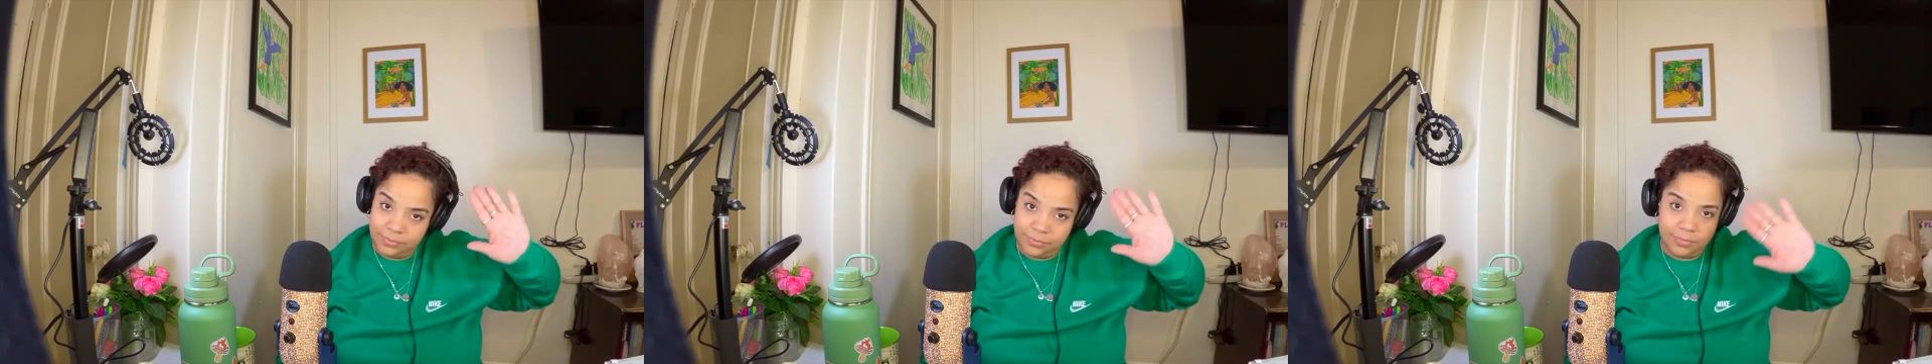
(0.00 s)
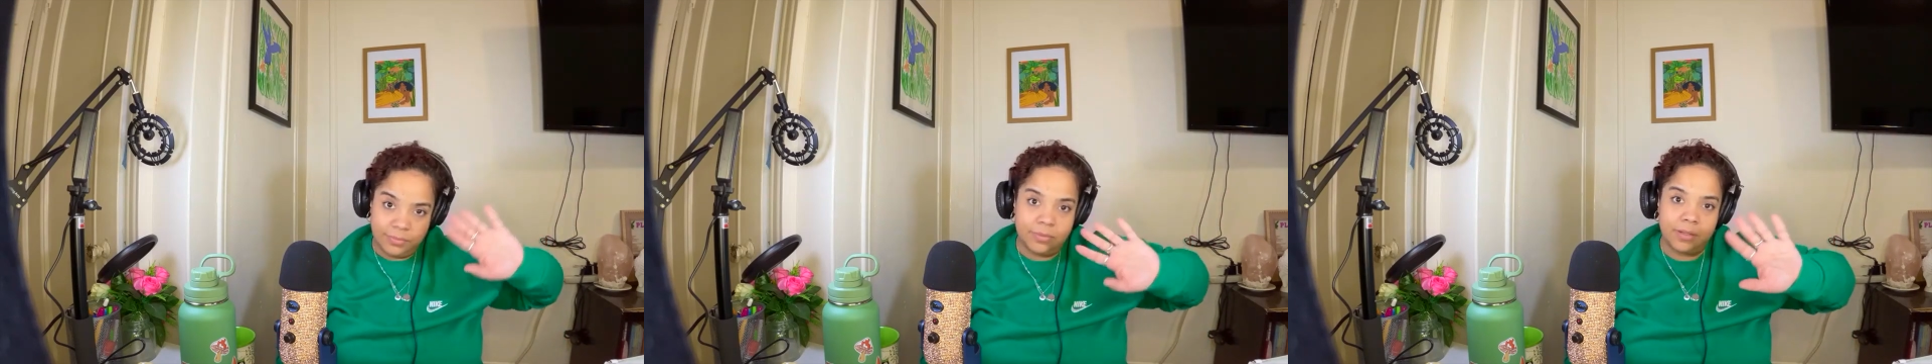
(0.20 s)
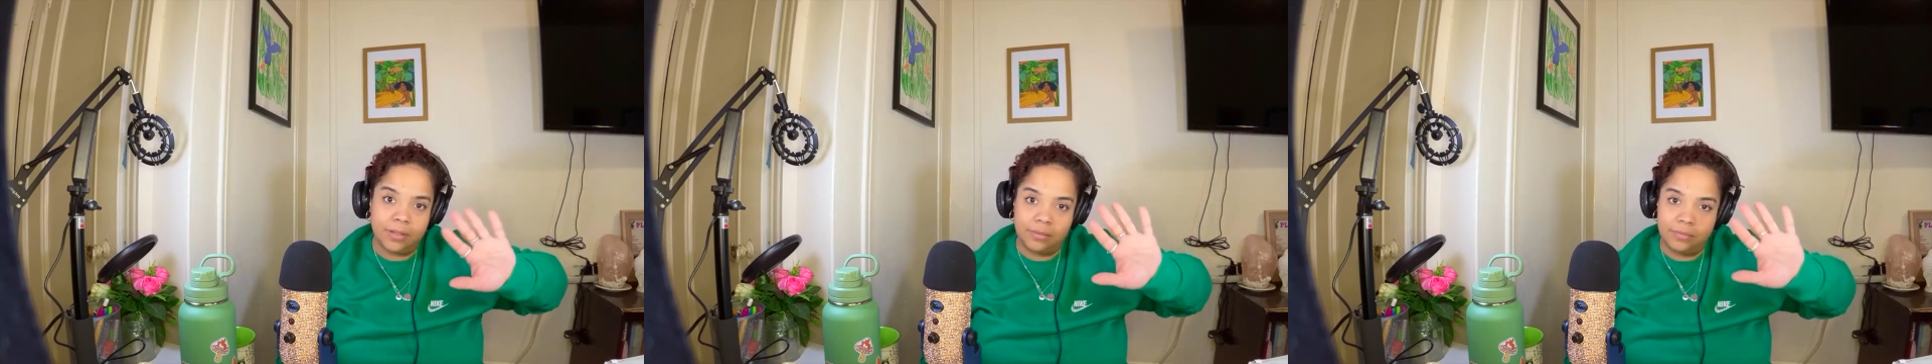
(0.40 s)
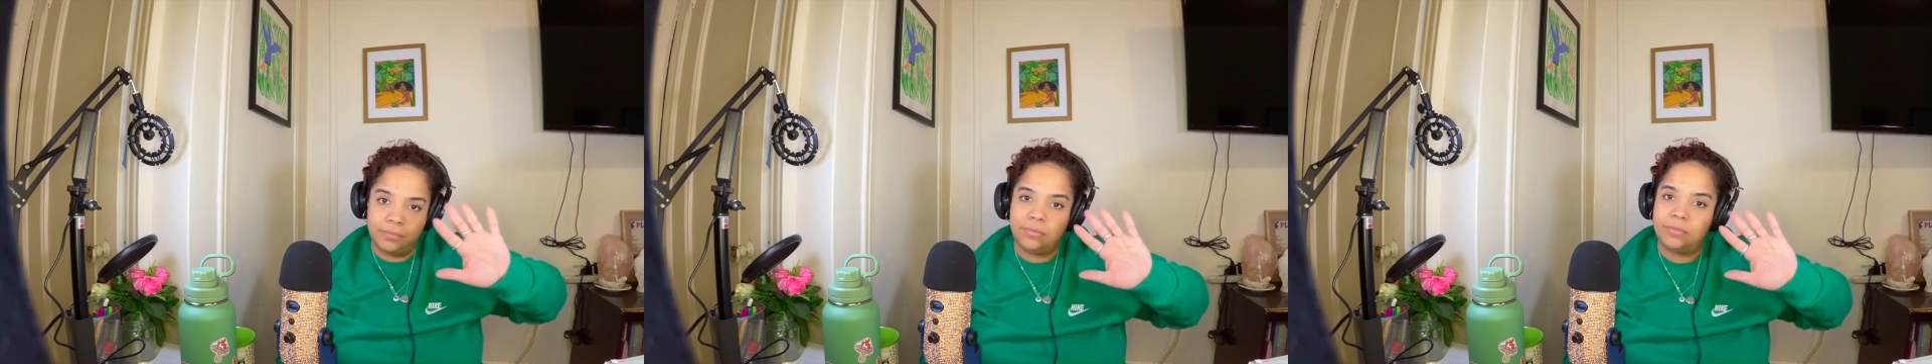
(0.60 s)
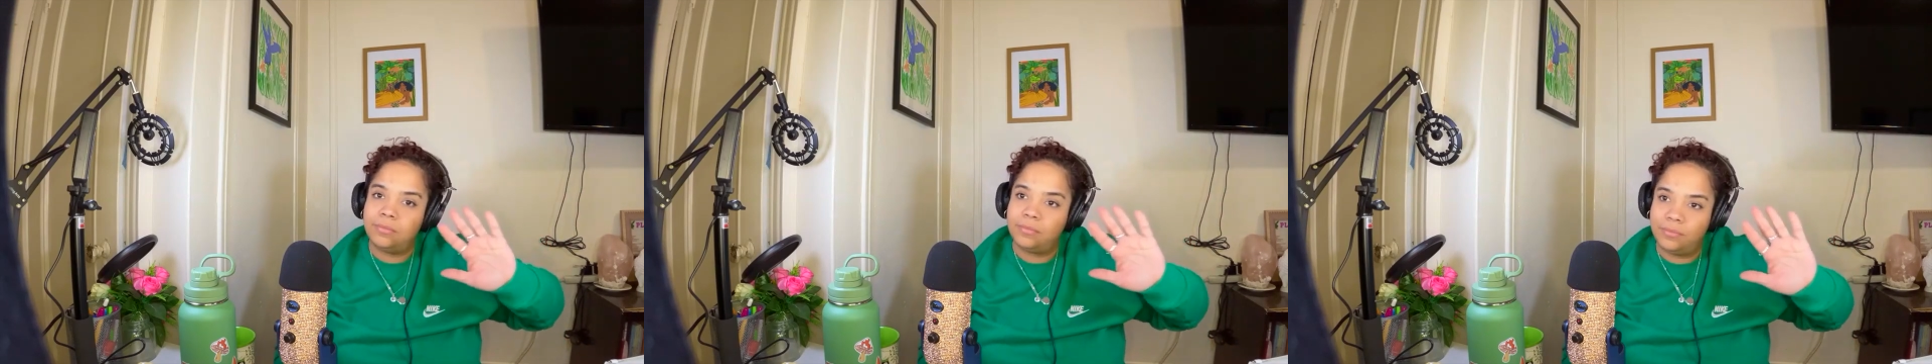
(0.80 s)
Okay.
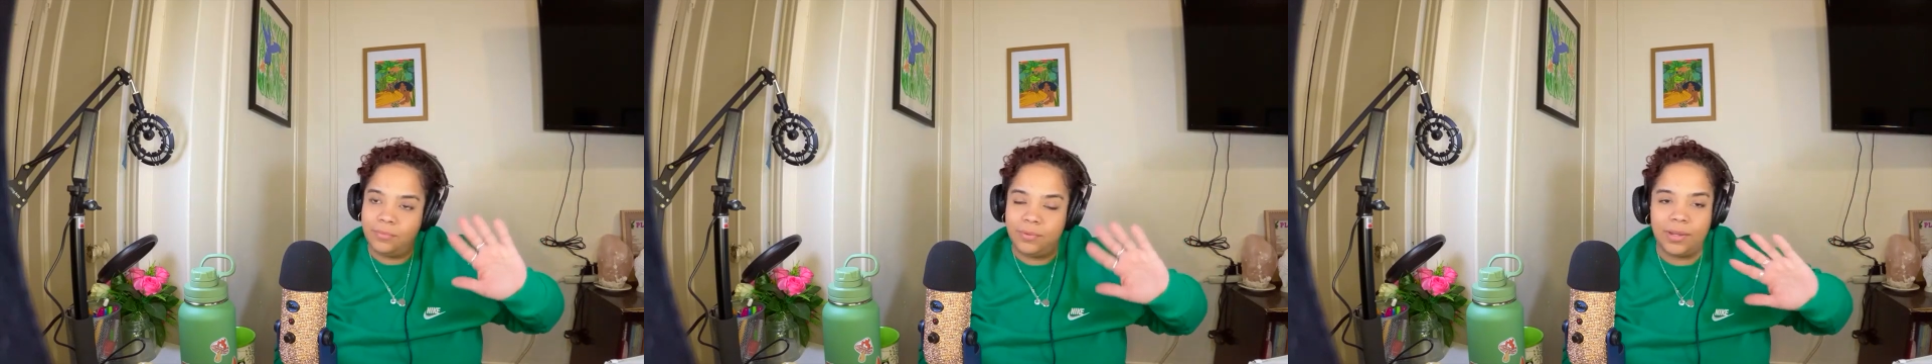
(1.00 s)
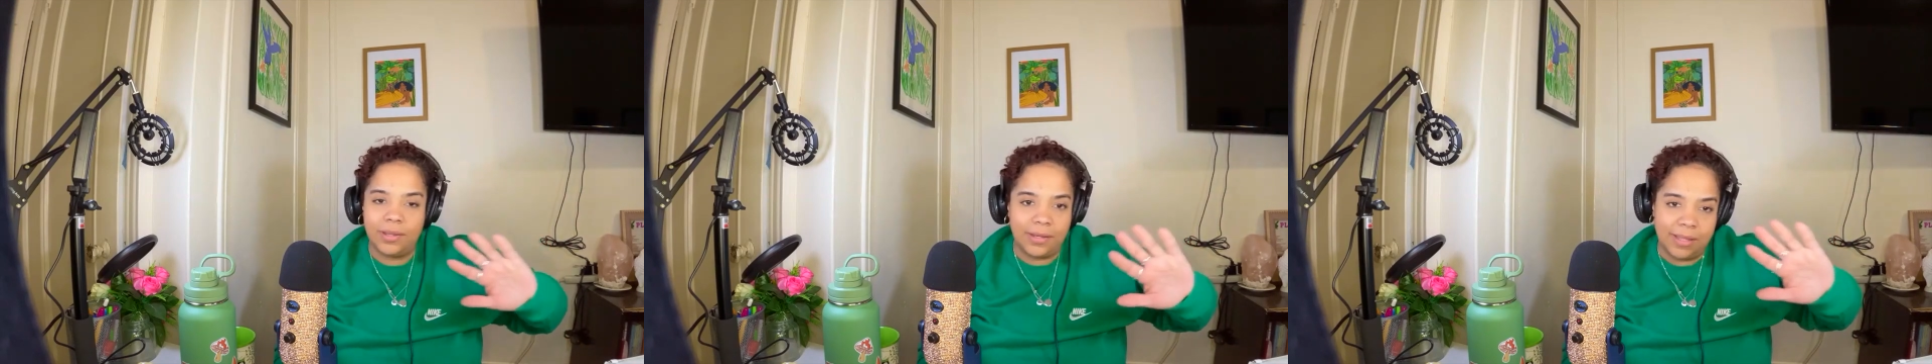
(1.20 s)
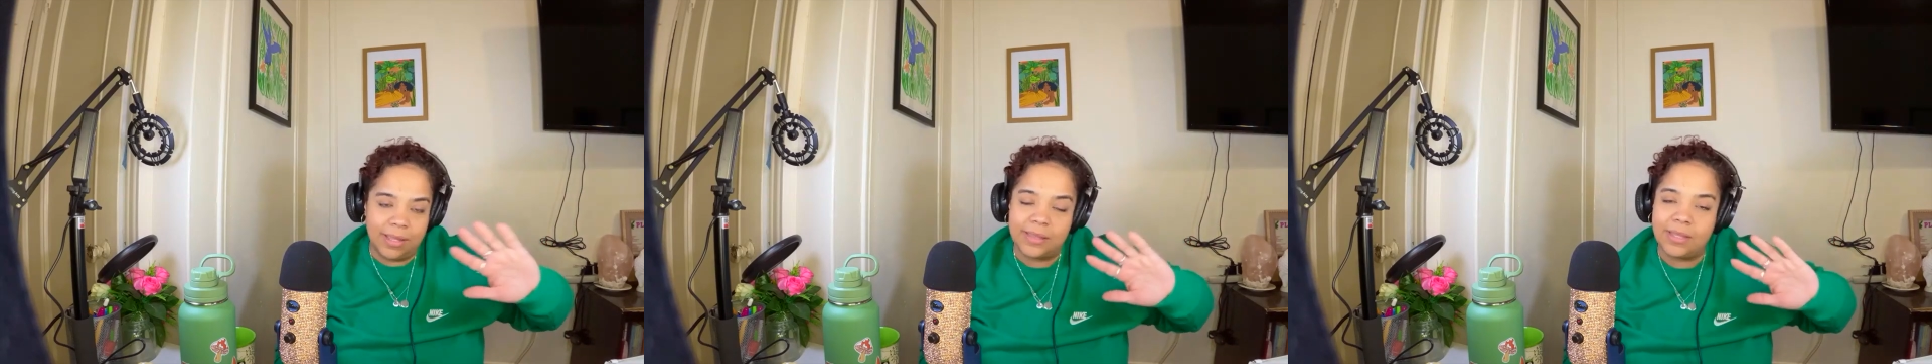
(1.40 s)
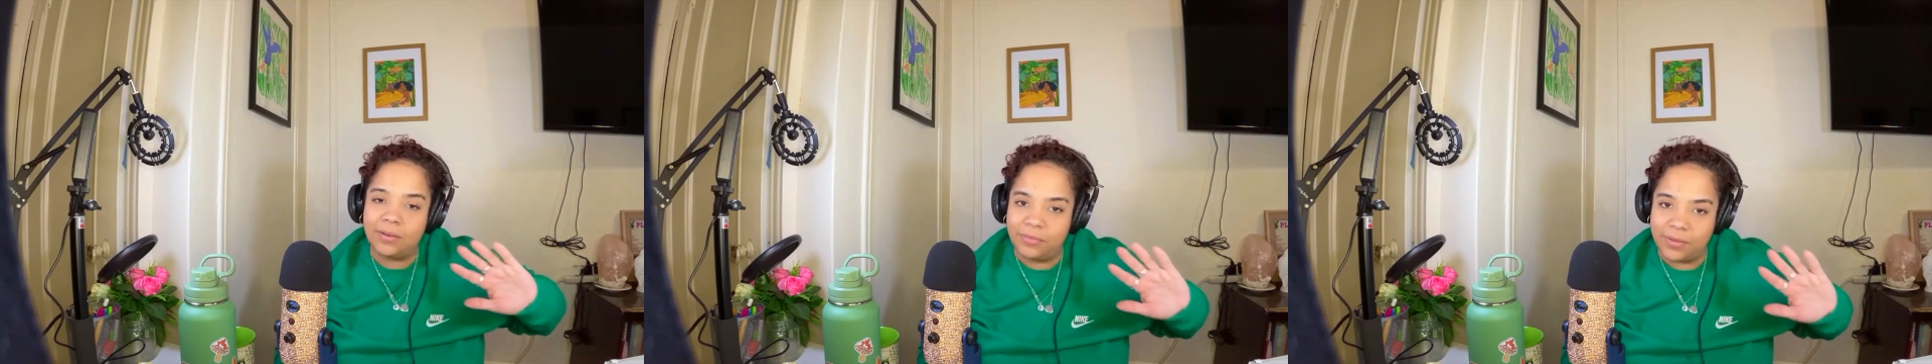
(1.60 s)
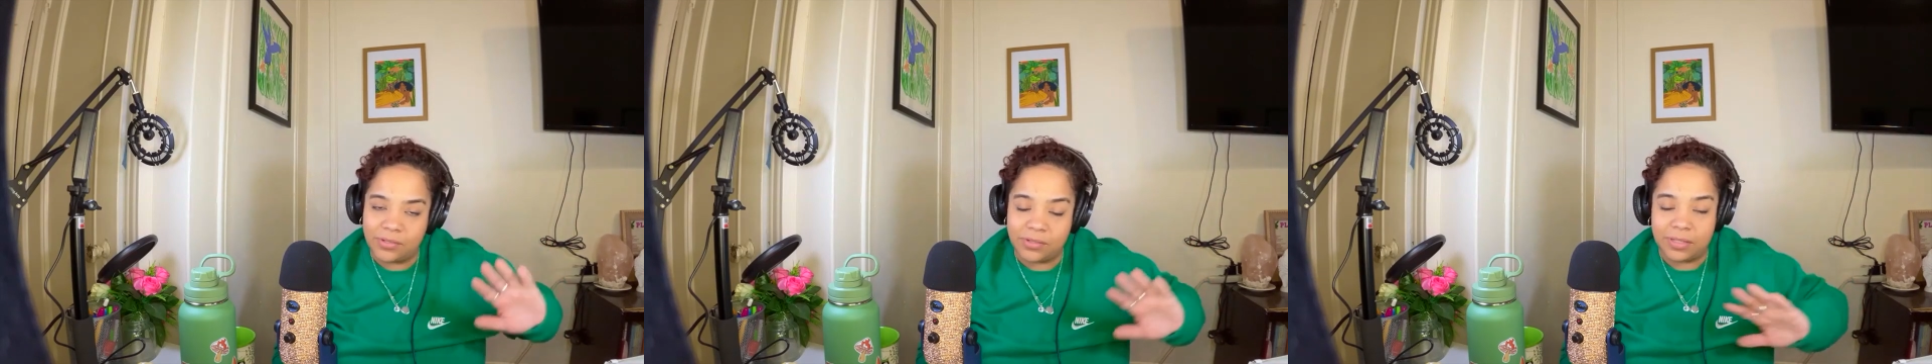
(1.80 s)
We're going to get there
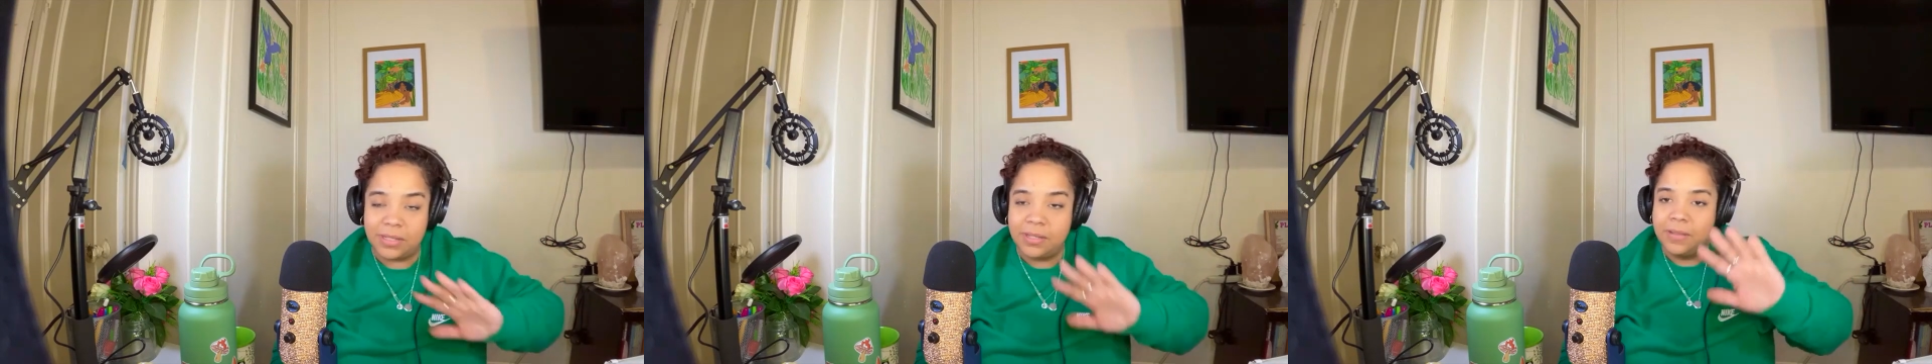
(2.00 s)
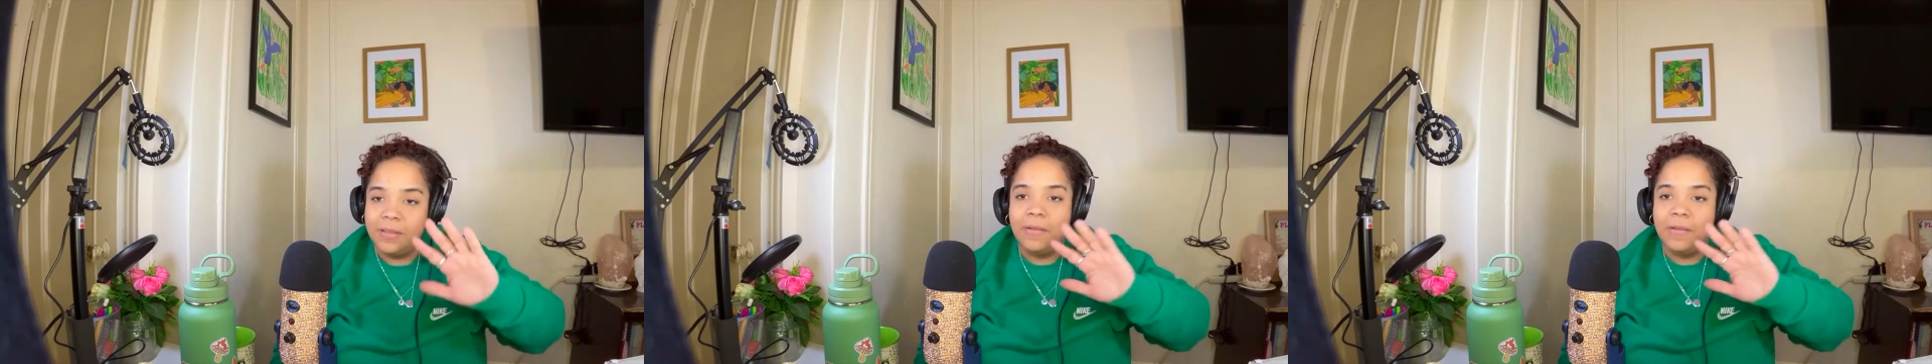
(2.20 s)
eventually.